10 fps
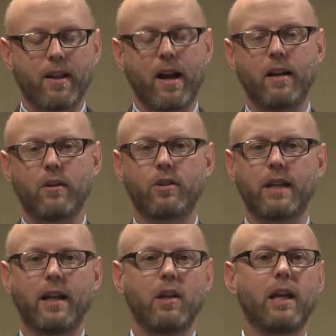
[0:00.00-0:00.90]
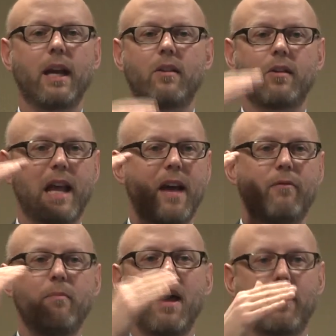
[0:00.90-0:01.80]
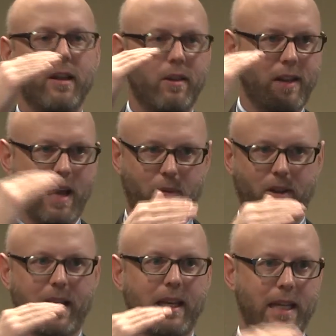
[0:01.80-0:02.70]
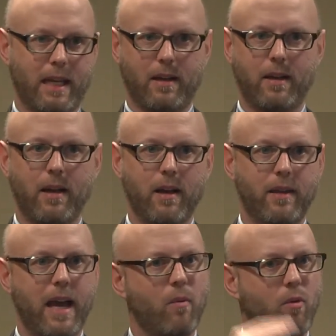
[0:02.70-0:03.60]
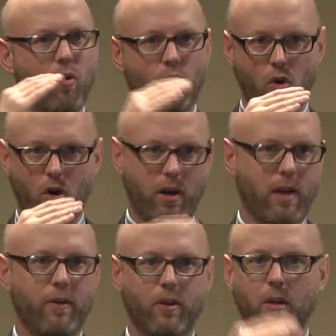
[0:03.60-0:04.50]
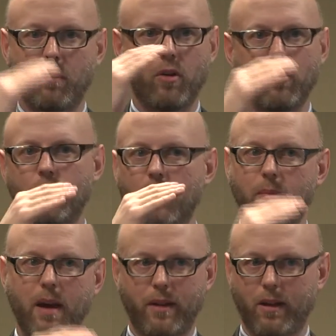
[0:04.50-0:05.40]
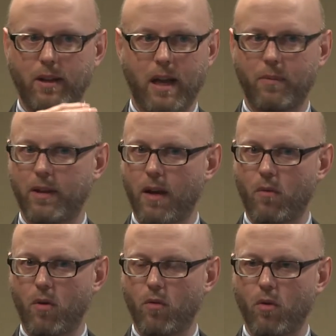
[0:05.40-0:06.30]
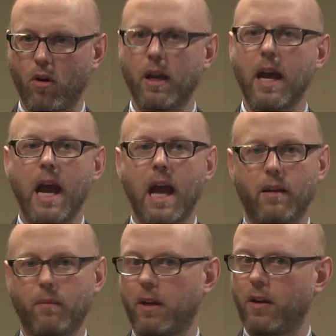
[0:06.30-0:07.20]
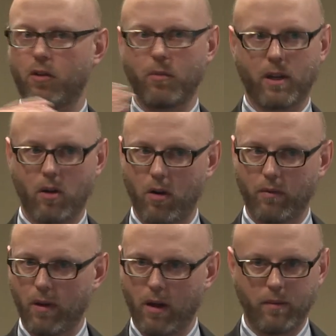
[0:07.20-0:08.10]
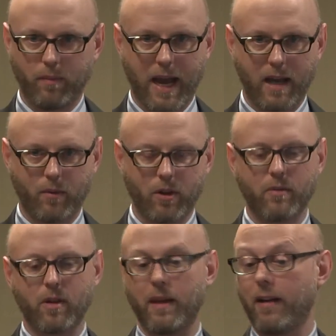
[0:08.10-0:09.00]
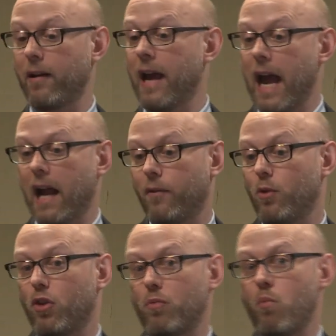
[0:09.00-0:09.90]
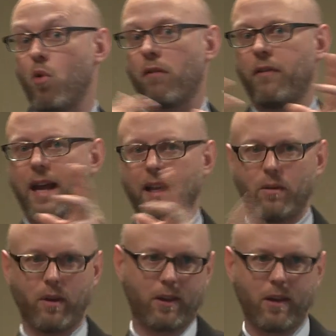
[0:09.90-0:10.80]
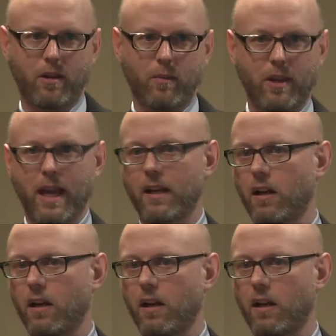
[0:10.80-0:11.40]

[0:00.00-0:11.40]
as I understand it, you can't just have method steps in India. That won't work. If it's a computer doing method steps, that won't work, because it'll be called unpatentable subject matter. And if you just morph that into a system saying a